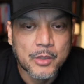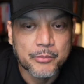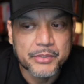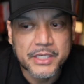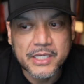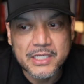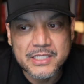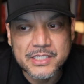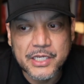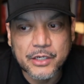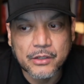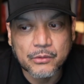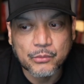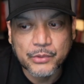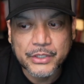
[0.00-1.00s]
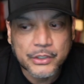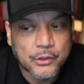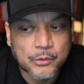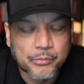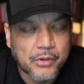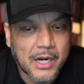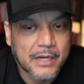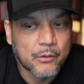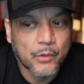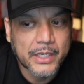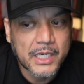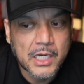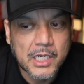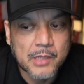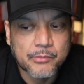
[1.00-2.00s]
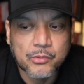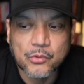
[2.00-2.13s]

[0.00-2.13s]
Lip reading: because their renewal probably went up,